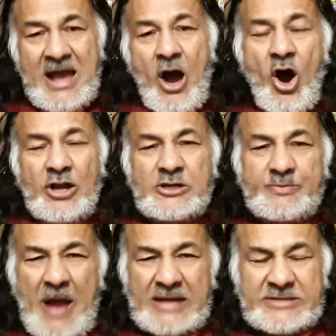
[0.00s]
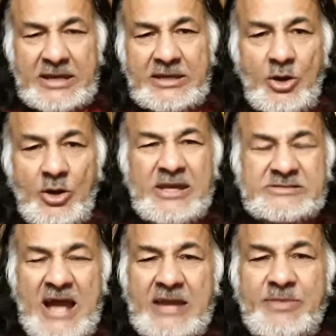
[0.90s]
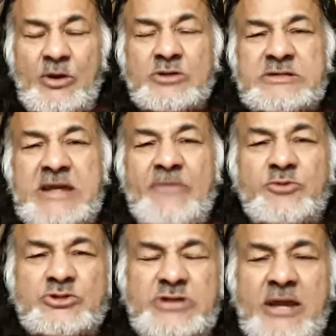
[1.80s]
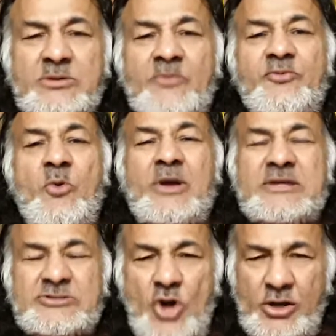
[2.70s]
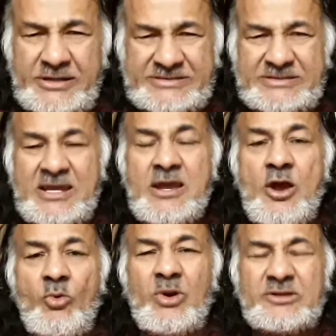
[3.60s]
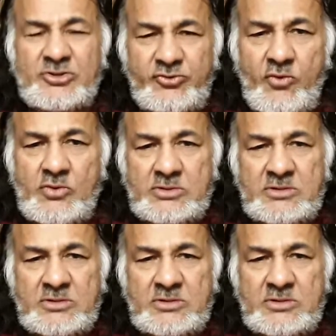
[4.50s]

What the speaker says: All is passing in the wayside because you have to stand up for what is honest, what is truth.